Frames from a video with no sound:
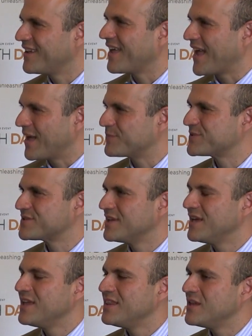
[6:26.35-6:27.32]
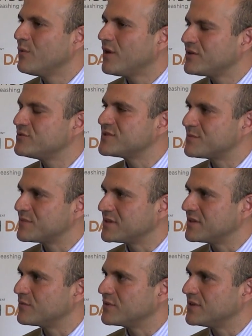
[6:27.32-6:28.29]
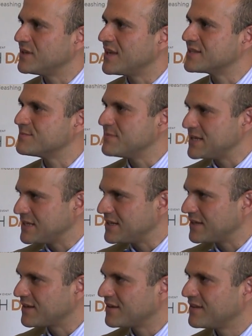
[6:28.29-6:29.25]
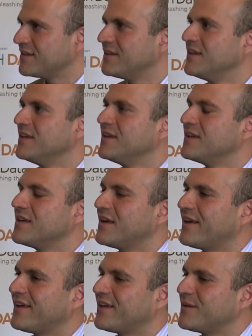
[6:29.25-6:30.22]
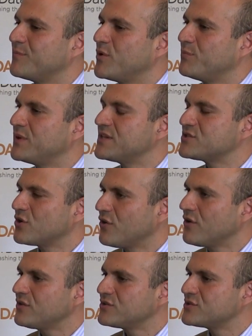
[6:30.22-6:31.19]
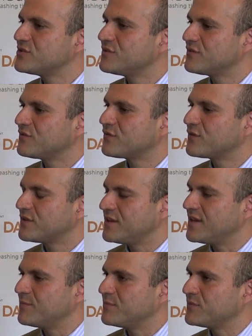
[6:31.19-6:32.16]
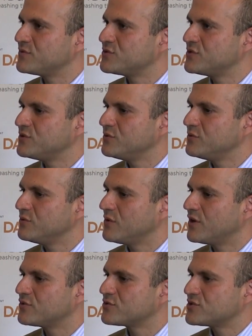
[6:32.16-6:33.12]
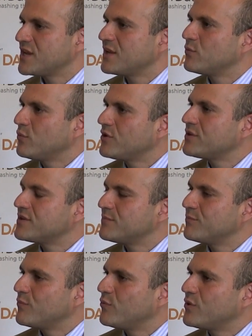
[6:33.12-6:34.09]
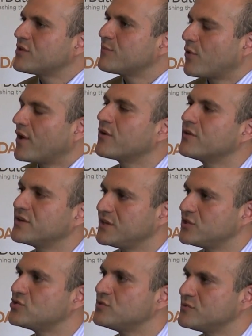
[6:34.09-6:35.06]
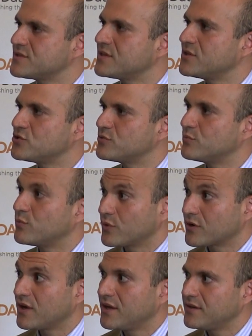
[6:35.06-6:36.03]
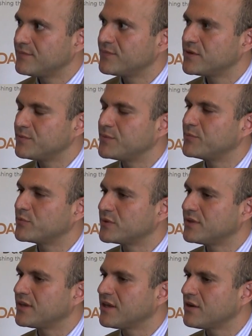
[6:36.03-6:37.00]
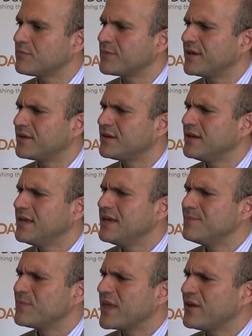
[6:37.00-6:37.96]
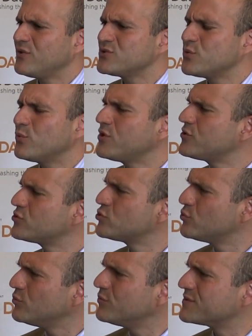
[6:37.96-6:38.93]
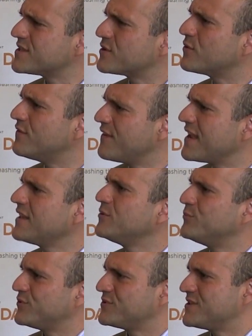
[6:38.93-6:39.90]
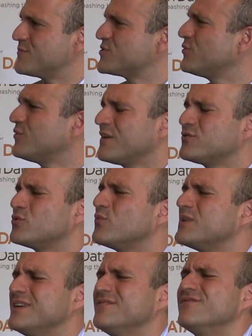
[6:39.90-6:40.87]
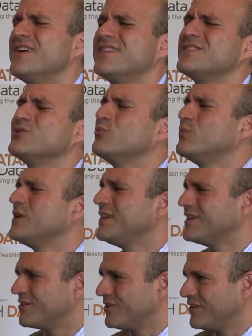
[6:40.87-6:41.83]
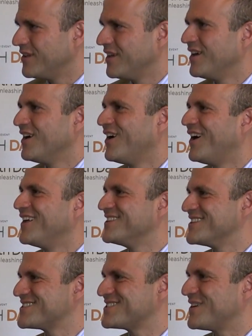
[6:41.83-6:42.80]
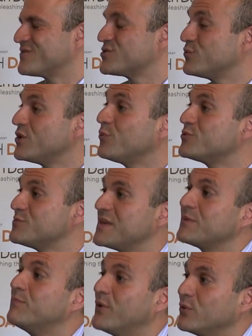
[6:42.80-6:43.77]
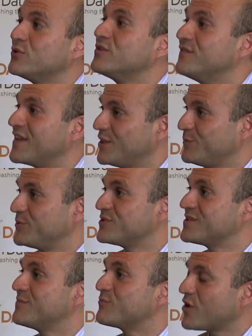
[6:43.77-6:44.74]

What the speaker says: Apps. They want to do something that really has meaning, but it's hard for them to understand what are the priority issues that they should work on that people really care about, and also what are the tools that are available to them so they don't have to reinvent the wheel on this stuff. So we hope to make both available to them.